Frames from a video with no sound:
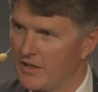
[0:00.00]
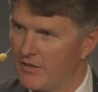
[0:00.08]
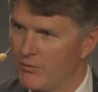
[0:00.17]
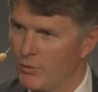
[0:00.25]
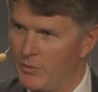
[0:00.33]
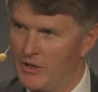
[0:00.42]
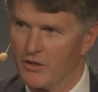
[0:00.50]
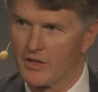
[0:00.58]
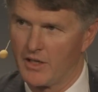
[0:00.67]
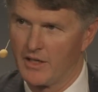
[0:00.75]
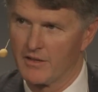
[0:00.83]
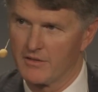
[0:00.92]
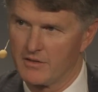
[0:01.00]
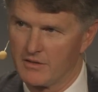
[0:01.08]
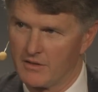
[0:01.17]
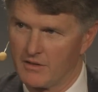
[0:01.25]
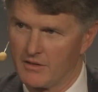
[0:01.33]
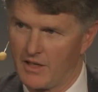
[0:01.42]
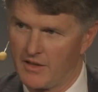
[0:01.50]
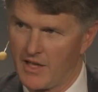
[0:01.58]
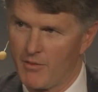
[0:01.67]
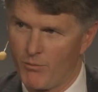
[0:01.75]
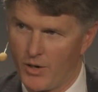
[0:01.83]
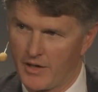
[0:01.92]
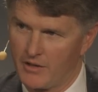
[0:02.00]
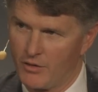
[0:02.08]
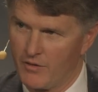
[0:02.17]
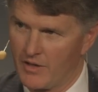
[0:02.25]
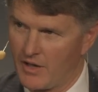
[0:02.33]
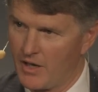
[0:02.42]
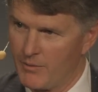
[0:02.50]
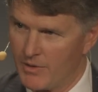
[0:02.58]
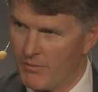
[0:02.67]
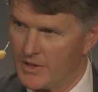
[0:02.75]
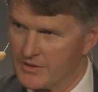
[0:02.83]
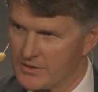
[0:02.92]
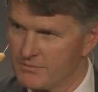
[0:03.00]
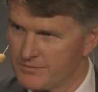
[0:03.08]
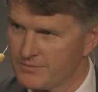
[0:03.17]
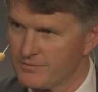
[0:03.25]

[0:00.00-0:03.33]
and we'll be looking at uh, at that market over the coming months.